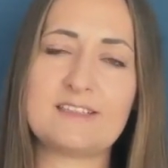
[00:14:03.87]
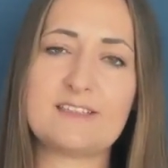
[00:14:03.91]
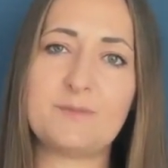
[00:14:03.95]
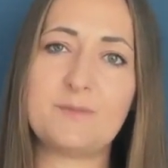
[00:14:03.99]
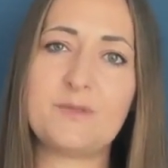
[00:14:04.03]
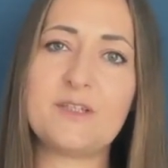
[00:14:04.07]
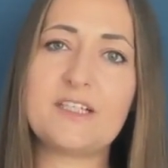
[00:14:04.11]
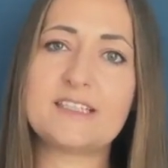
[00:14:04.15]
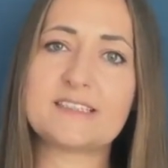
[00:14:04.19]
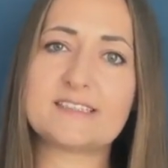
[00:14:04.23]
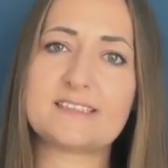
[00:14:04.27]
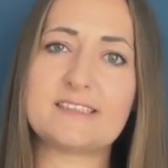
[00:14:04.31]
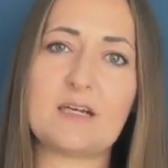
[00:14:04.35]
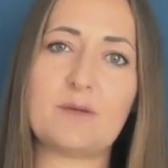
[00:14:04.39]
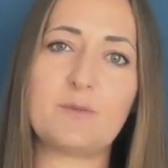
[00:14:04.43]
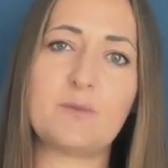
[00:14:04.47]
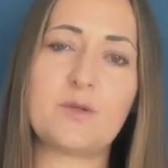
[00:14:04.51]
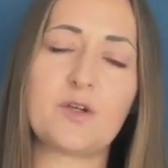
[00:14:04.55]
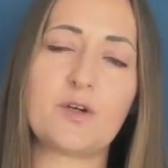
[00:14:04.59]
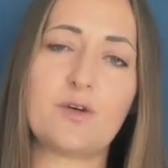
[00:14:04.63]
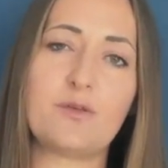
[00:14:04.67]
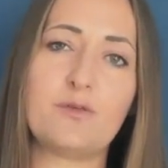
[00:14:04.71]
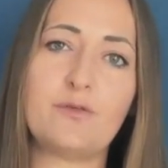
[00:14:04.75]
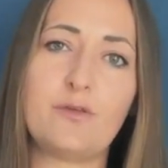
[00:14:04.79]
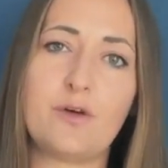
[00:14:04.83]
biggest
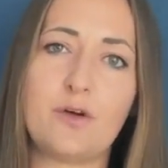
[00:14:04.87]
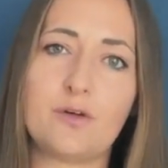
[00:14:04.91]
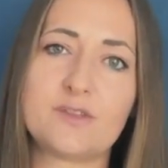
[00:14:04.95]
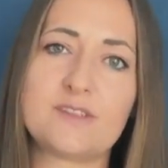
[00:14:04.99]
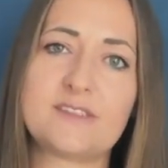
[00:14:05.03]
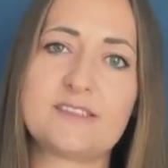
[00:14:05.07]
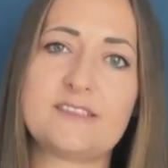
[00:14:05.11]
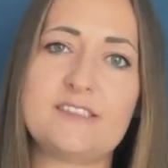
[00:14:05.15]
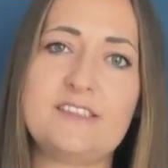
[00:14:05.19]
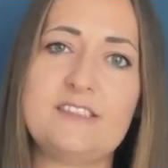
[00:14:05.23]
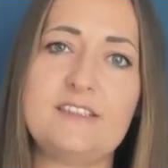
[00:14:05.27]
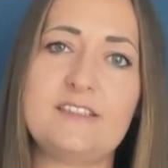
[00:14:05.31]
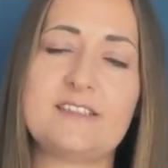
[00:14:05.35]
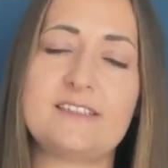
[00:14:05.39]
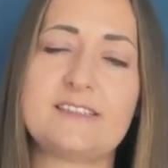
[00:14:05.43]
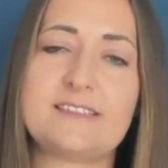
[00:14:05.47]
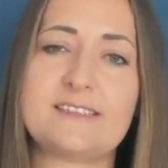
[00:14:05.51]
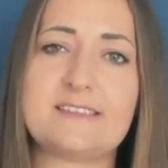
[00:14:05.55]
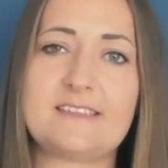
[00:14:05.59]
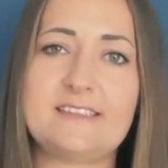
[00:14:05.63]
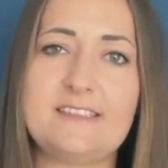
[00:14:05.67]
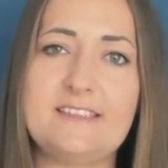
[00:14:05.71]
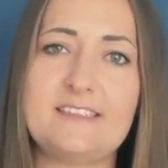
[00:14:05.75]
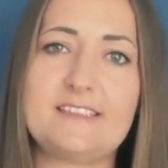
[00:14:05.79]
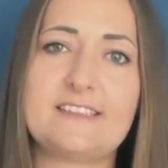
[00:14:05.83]
number of votes in
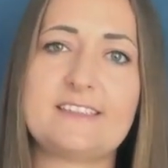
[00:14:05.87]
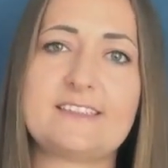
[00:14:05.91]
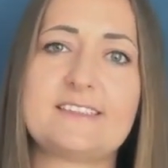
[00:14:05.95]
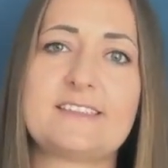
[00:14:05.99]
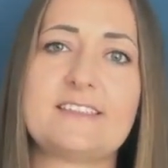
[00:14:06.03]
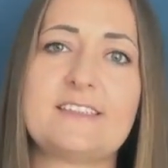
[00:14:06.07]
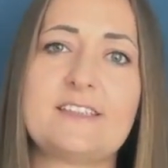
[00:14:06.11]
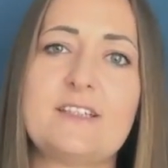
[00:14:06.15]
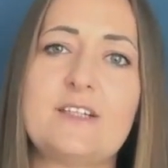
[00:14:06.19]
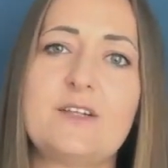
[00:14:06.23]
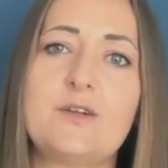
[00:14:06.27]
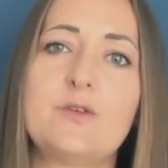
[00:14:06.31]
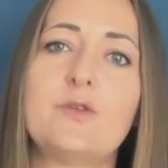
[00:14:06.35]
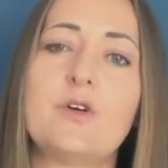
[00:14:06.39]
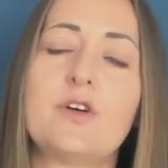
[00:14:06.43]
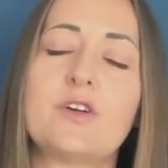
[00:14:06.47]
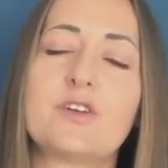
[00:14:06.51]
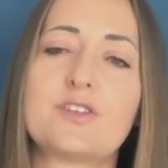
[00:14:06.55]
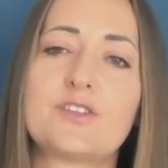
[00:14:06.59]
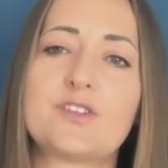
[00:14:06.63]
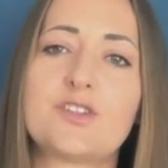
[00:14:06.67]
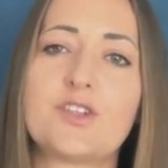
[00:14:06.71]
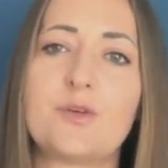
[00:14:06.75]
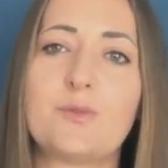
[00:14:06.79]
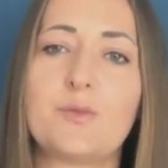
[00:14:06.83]
this
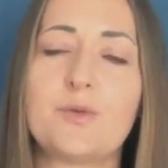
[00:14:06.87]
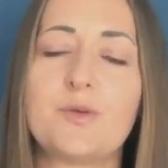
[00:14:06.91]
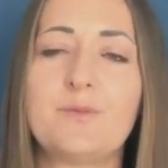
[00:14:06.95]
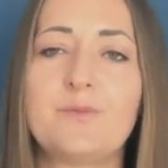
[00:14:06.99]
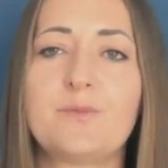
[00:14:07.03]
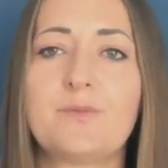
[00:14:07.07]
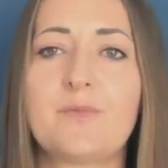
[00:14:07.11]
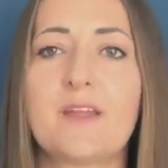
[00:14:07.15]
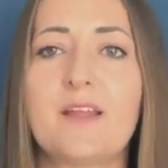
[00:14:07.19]
workshop.